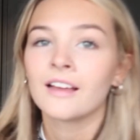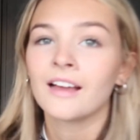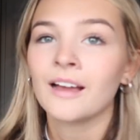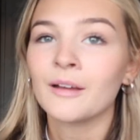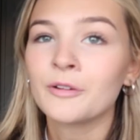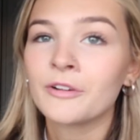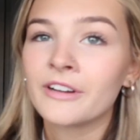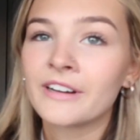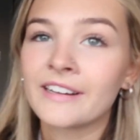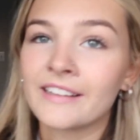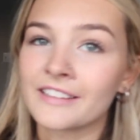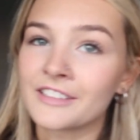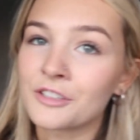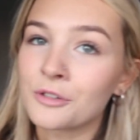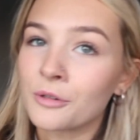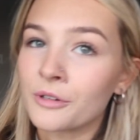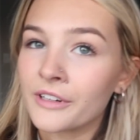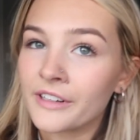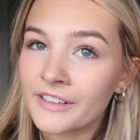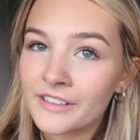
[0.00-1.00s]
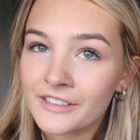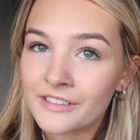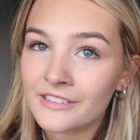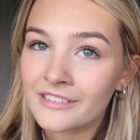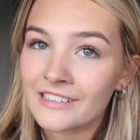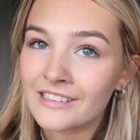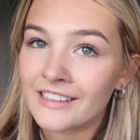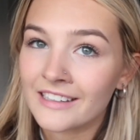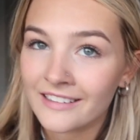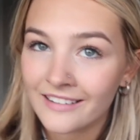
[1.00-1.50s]
I'm going to get Tori so
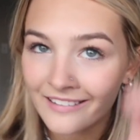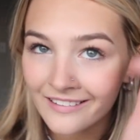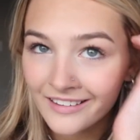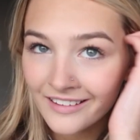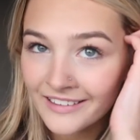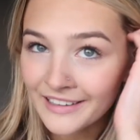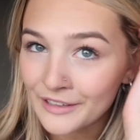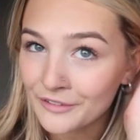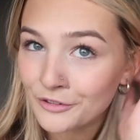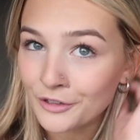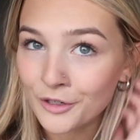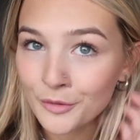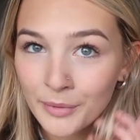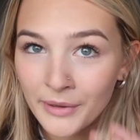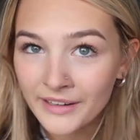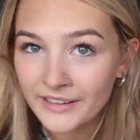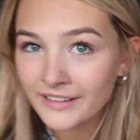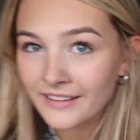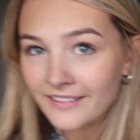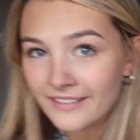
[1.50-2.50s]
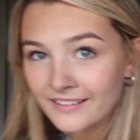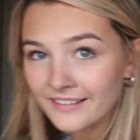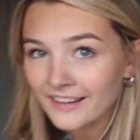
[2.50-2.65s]
she can give her opinion